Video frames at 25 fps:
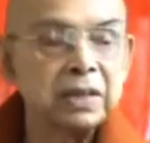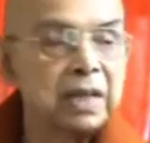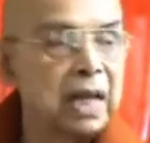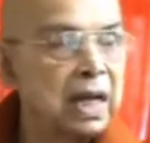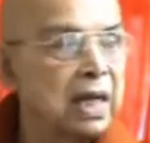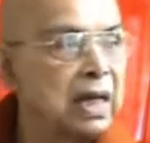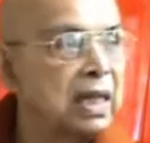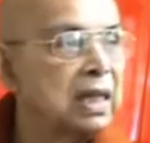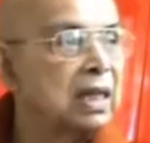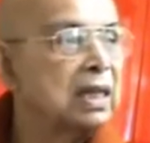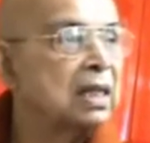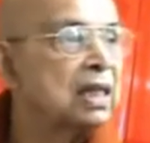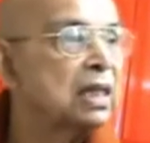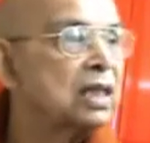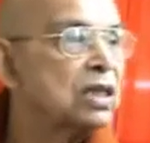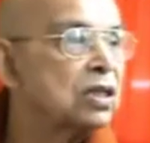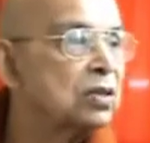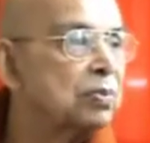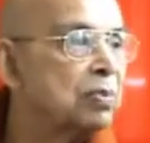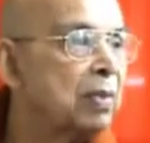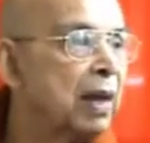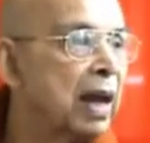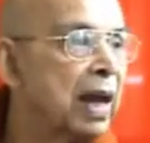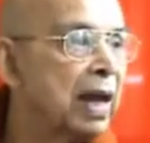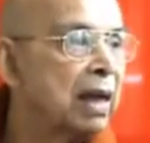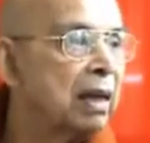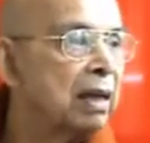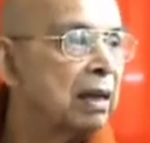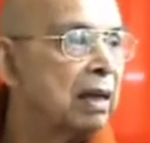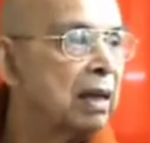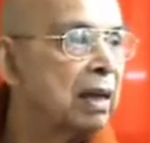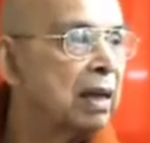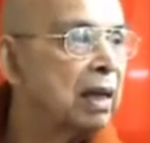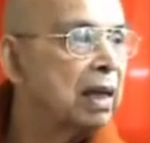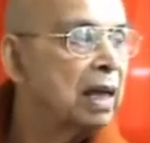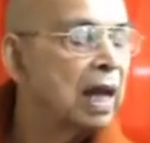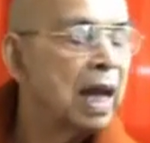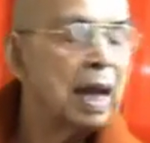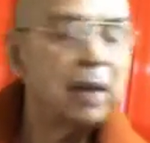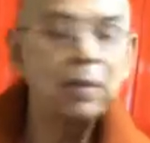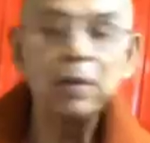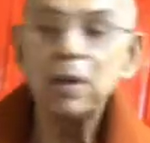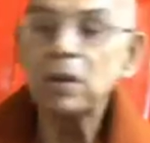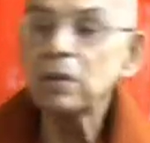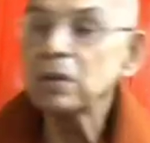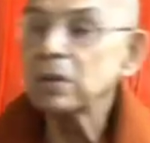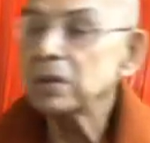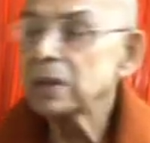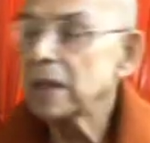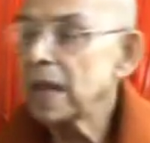telling this man
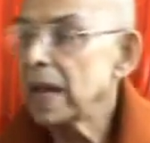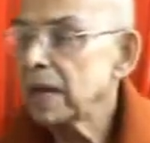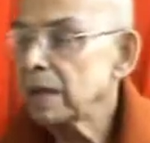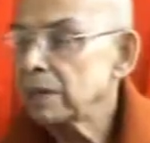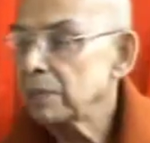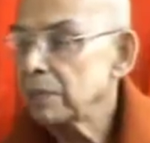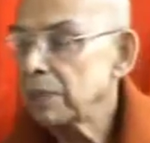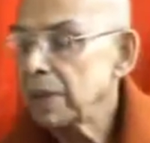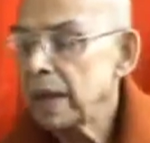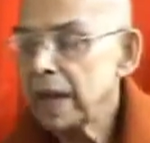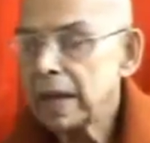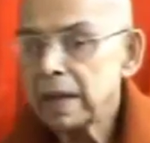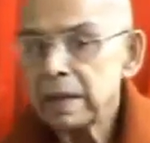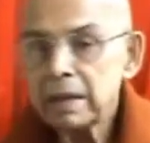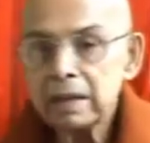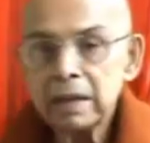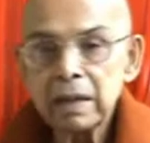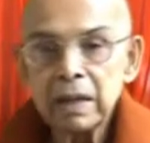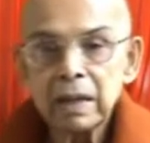about that man,